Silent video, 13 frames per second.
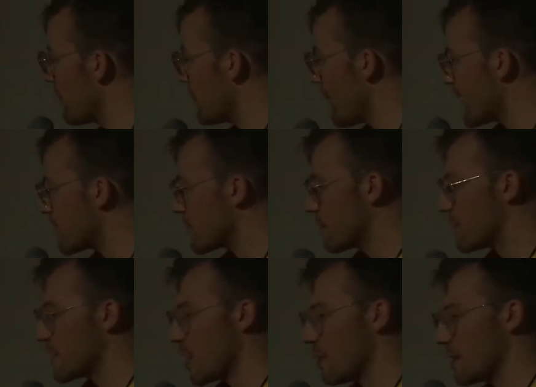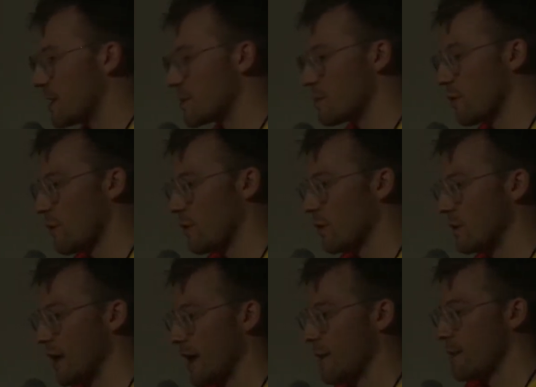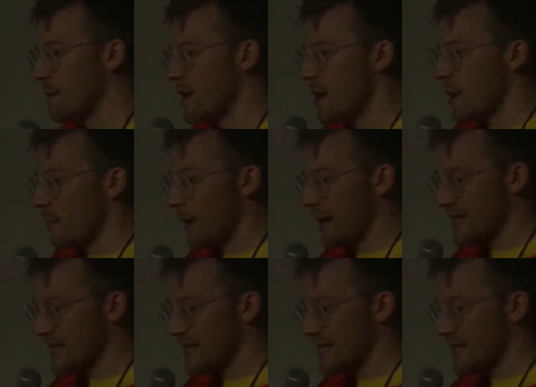of the Master of Ceremonies role, my